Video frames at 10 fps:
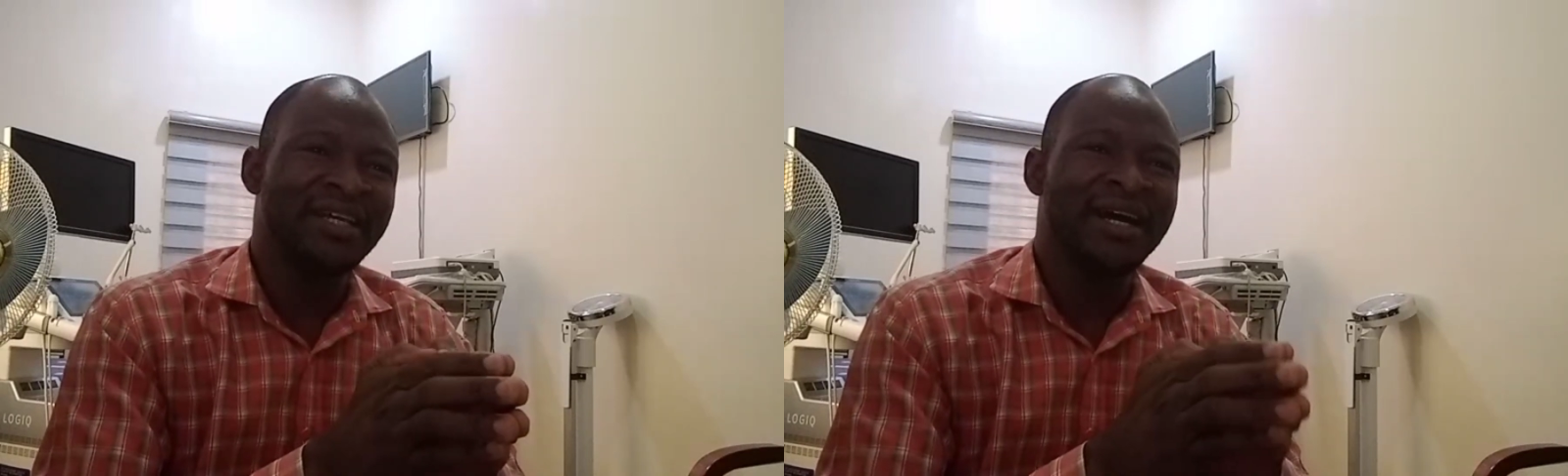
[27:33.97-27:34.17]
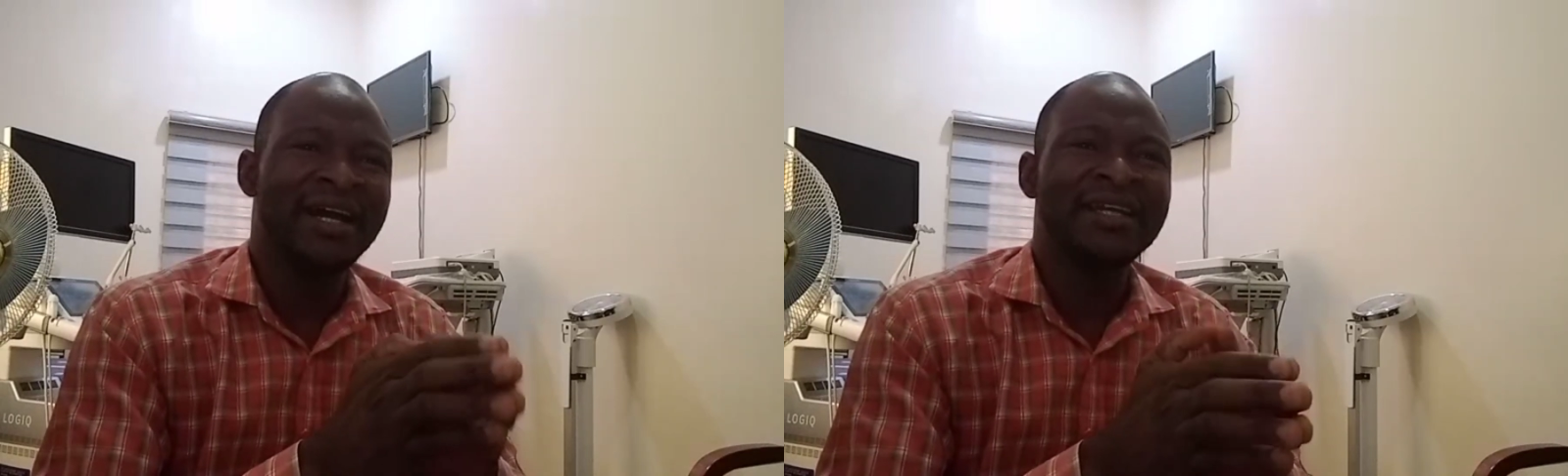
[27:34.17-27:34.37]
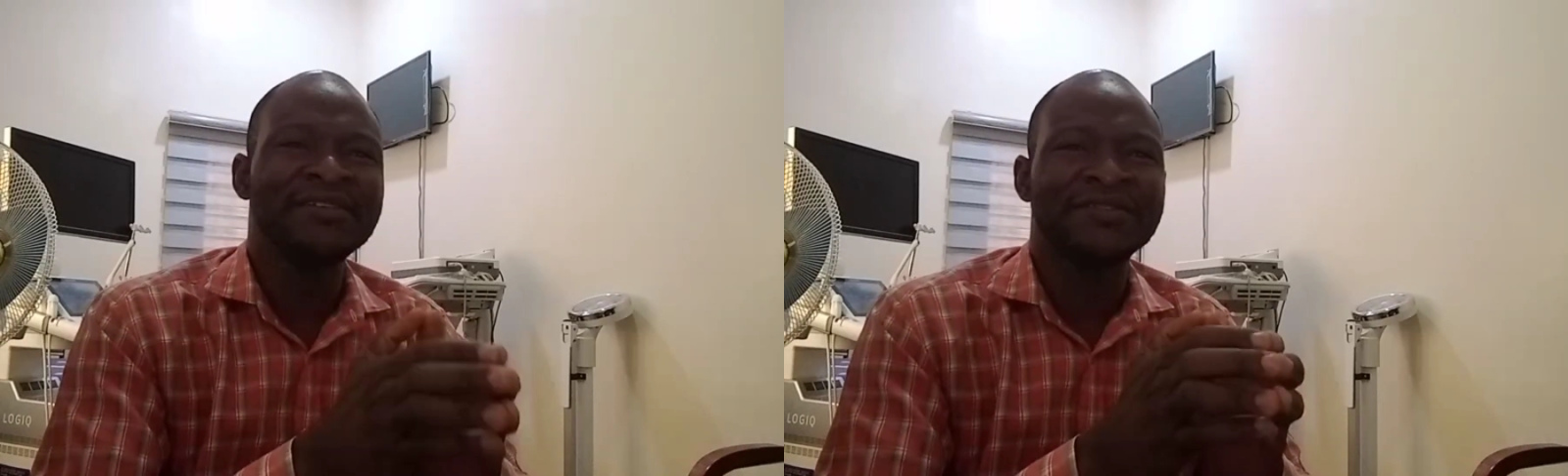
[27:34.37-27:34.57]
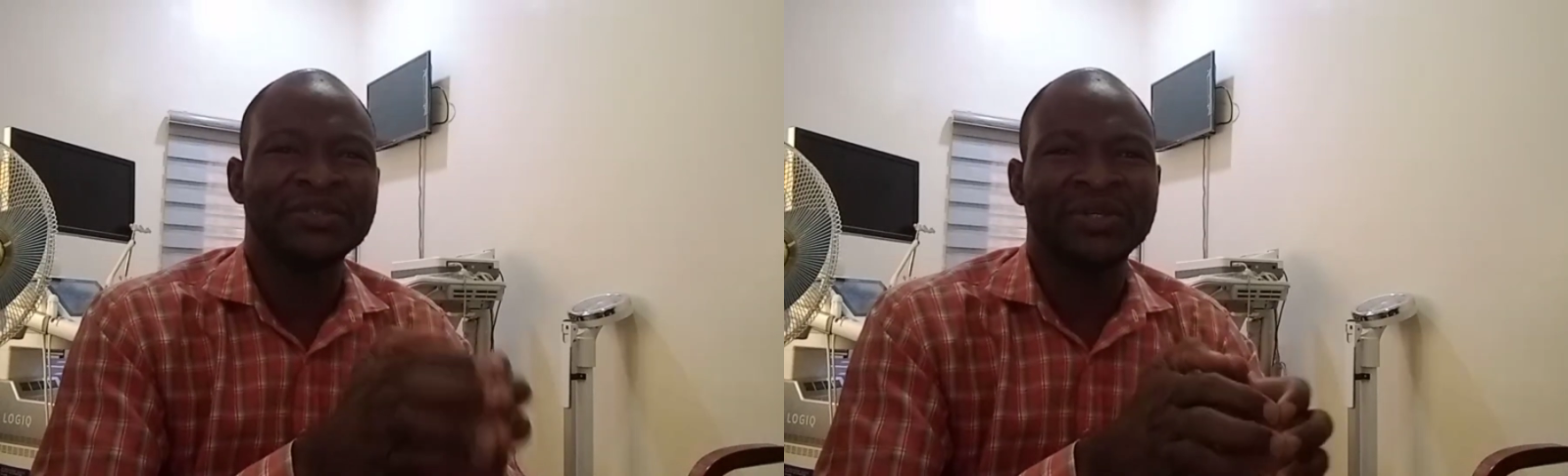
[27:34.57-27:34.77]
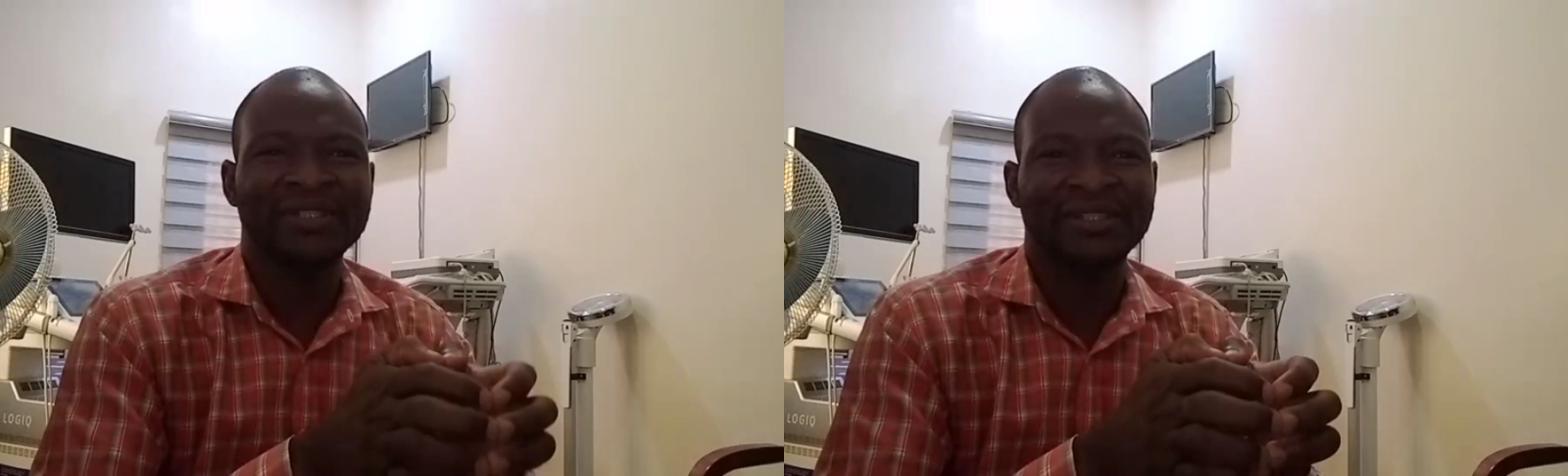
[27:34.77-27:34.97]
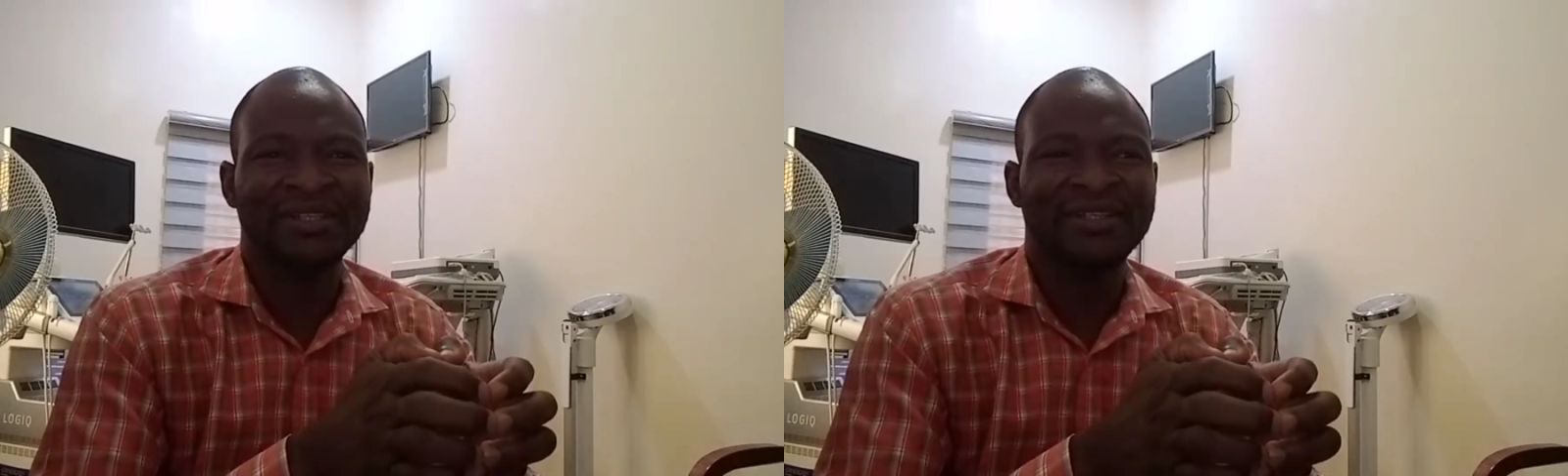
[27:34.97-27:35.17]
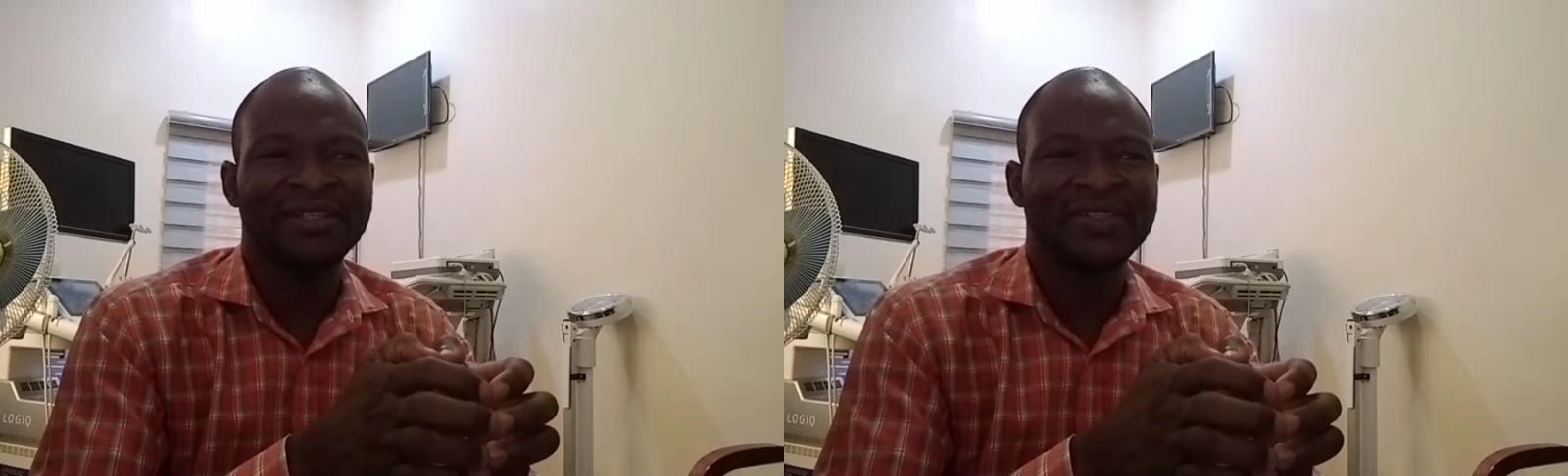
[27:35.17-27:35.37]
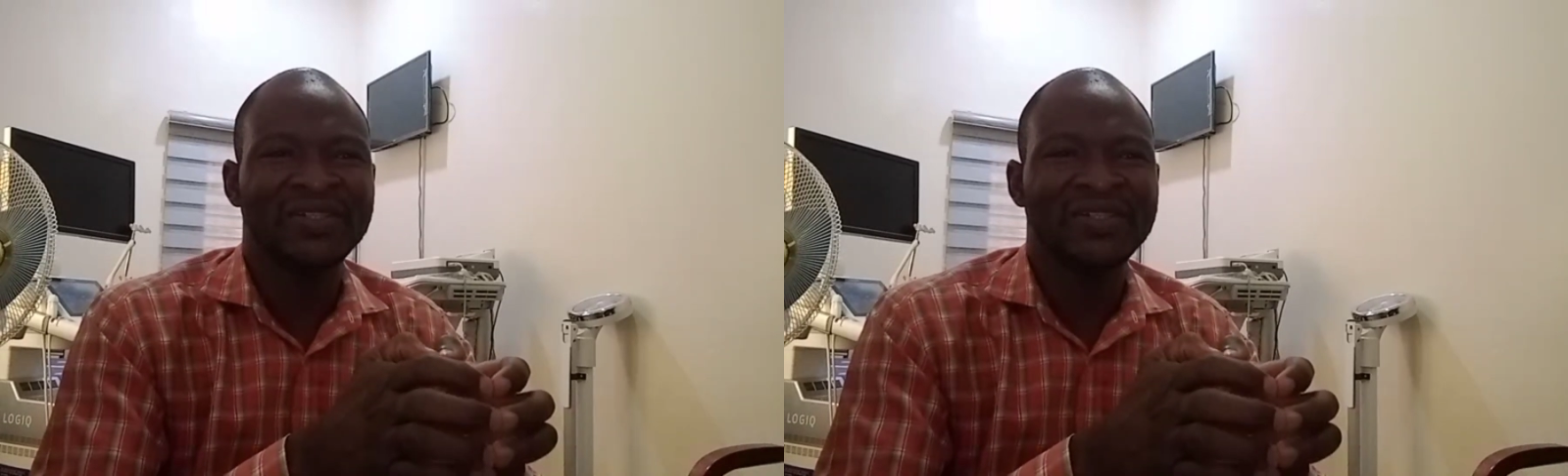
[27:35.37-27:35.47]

higher the frequency,